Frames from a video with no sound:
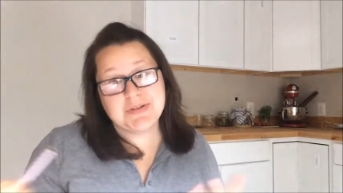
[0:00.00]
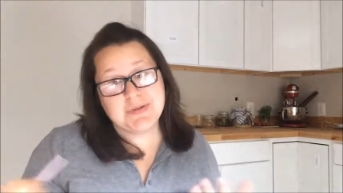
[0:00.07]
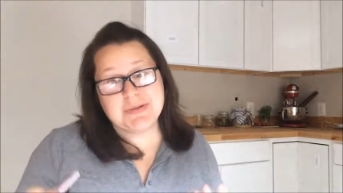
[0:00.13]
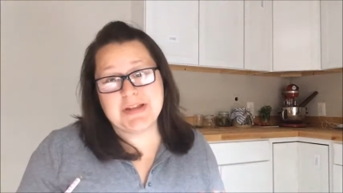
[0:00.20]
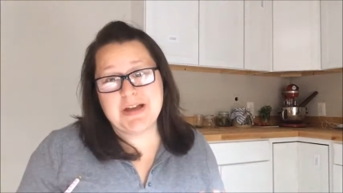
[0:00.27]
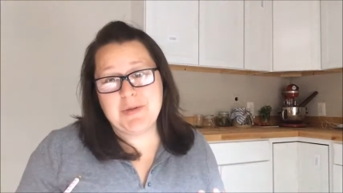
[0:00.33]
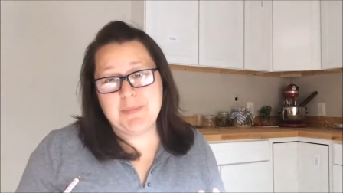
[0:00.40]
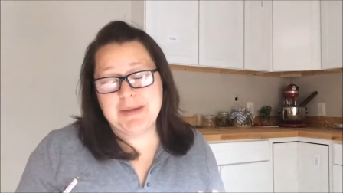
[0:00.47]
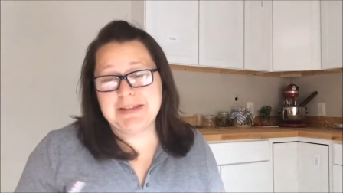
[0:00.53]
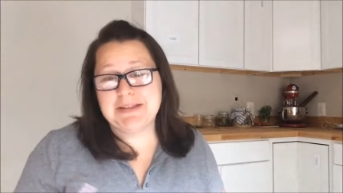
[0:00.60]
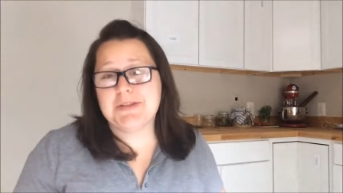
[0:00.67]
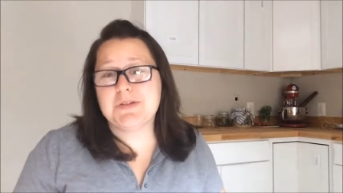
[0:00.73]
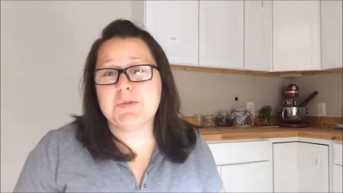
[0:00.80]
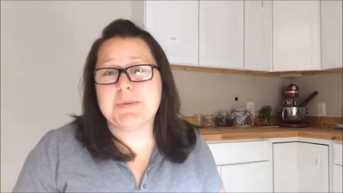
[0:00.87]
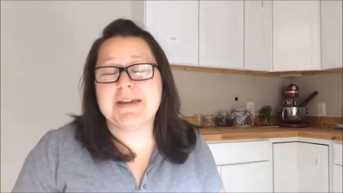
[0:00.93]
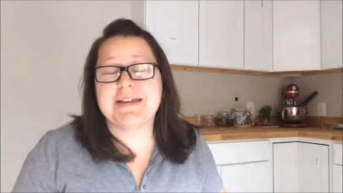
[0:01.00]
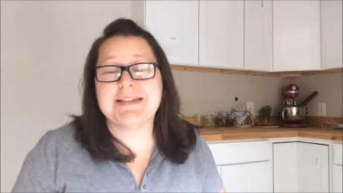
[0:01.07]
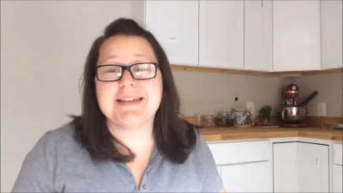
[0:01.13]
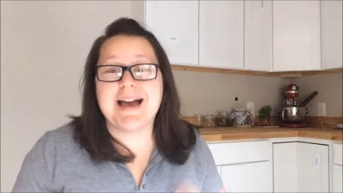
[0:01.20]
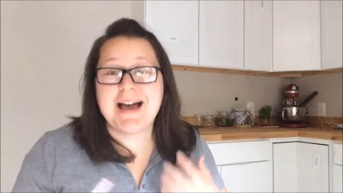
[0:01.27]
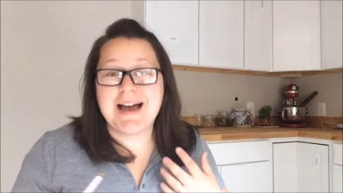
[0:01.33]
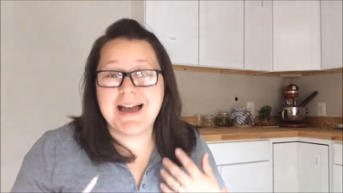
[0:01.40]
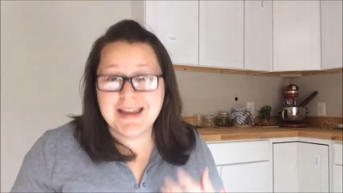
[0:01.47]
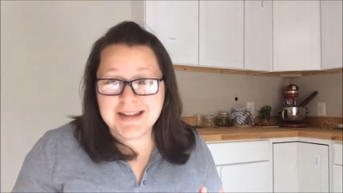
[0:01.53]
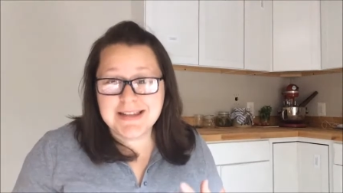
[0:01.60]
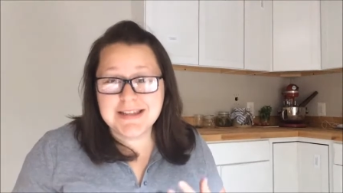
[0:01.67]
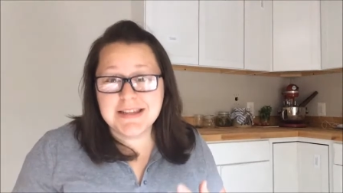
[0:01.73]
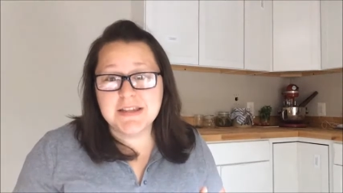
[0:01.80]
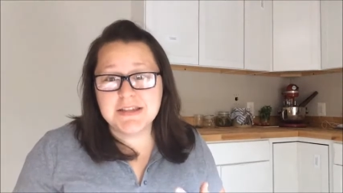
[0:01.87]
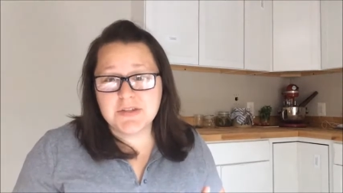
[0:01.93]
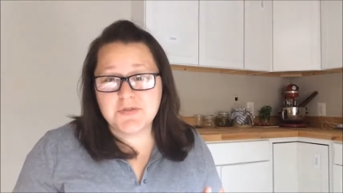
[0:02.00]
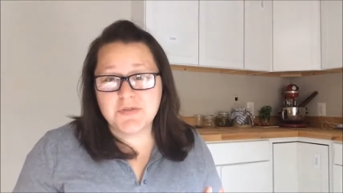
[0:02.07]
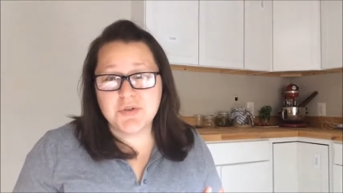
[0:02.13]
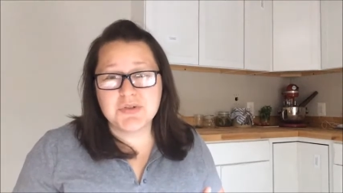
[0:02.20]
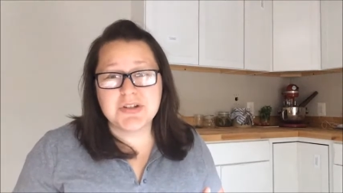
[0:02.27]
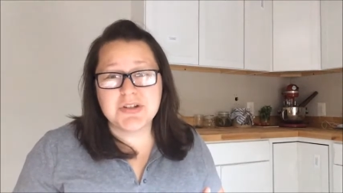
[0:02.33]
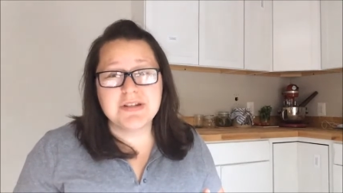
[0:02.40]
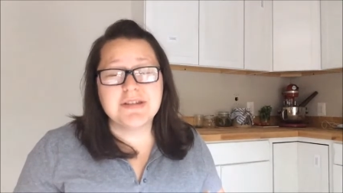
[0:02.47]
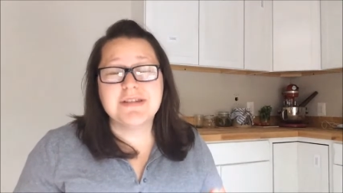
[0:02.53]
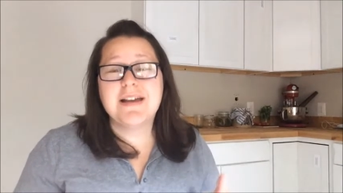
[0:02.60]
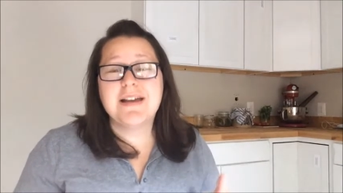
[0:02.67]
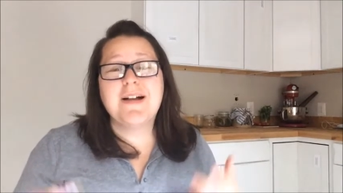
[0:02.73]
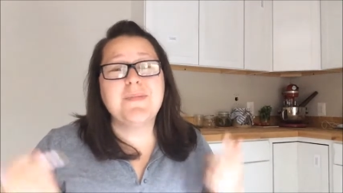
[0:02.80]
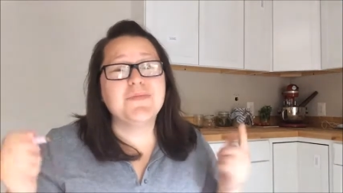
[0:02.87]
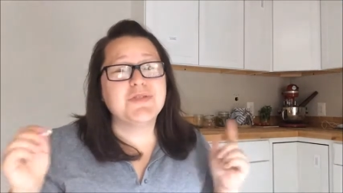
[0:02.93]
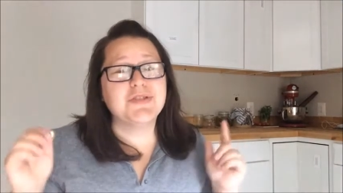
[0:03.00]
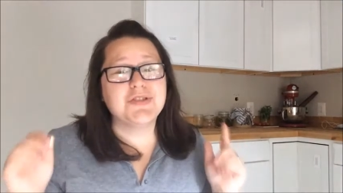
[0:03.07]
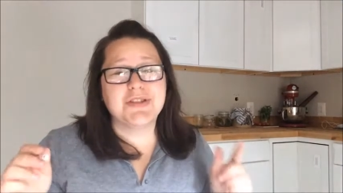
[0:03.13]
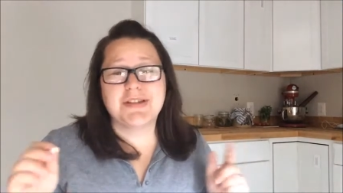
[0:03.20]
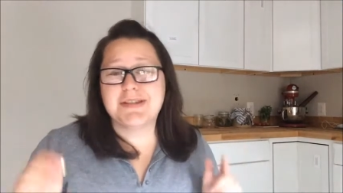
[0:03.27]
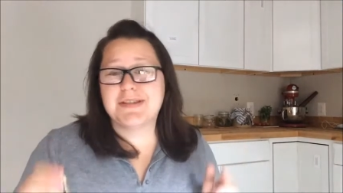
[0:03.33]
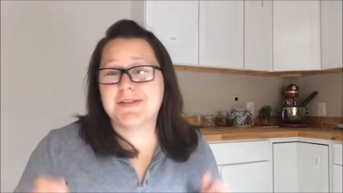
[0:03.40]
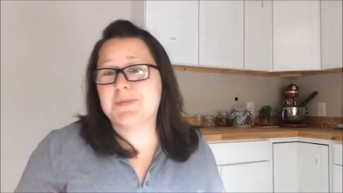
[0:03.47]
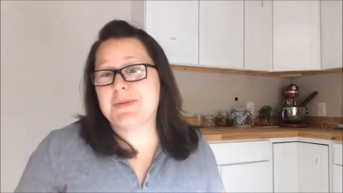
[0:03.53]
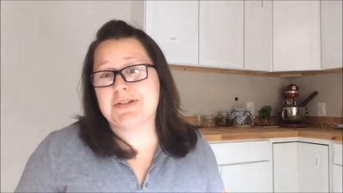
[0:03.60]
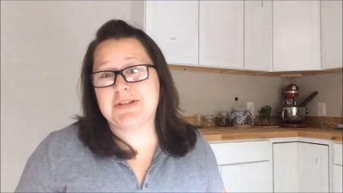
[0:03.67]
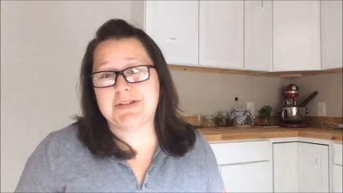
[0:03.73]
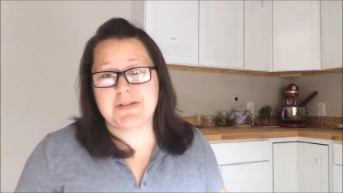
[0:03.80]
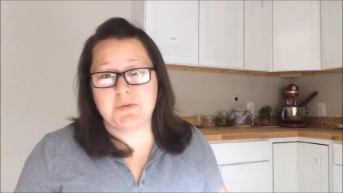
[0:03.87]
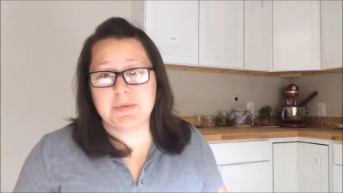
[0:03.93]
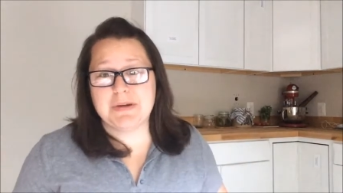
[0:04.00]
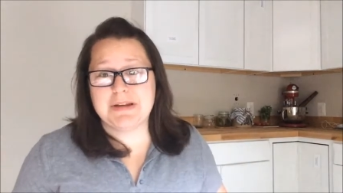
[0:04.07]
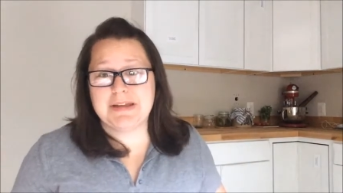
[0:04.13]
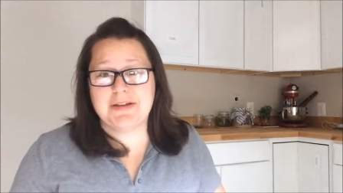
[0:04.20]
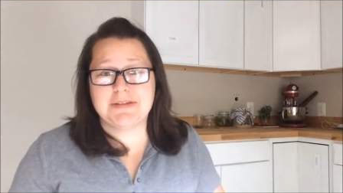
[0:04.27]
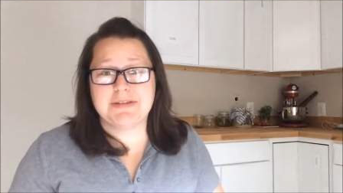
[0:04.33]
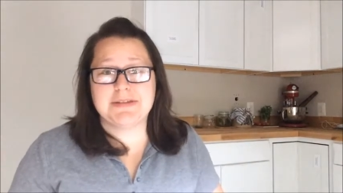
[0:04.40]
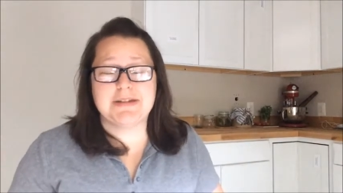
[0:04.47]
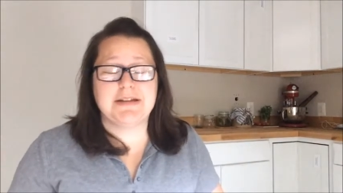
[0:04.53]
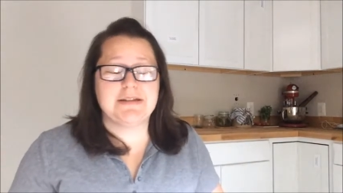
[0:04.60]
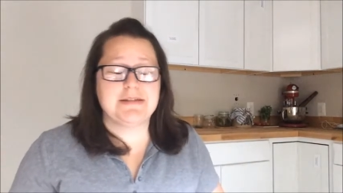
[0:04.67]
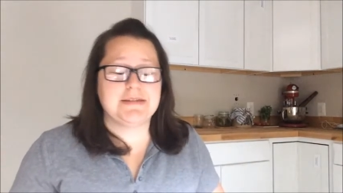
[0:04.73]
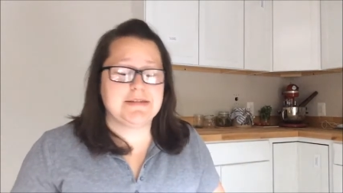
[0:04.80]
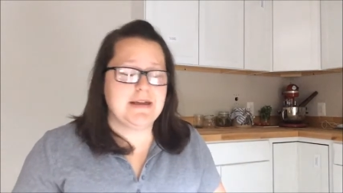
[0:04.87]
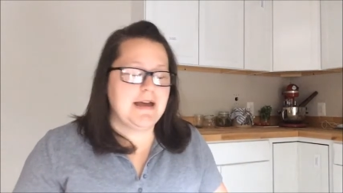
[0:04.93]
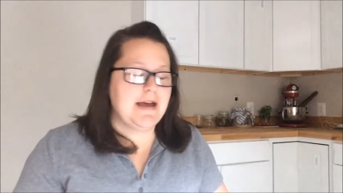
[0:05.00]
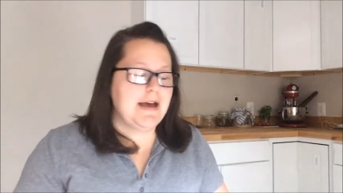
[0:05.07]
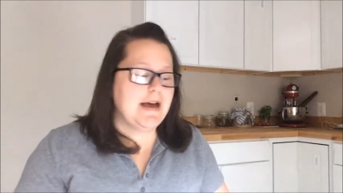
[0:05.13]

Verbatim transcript: I do it to help me too because I need these devotions just as much as everybody else does.